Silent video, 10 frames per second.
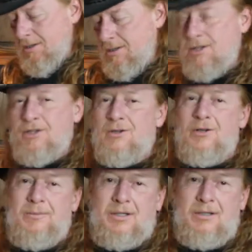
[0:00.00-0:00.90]
This is
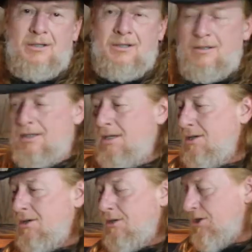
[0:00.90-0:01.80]
going to be good.
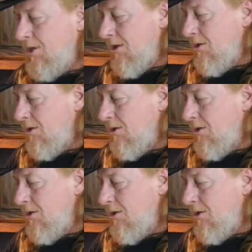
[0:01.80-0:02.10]
This is going to stick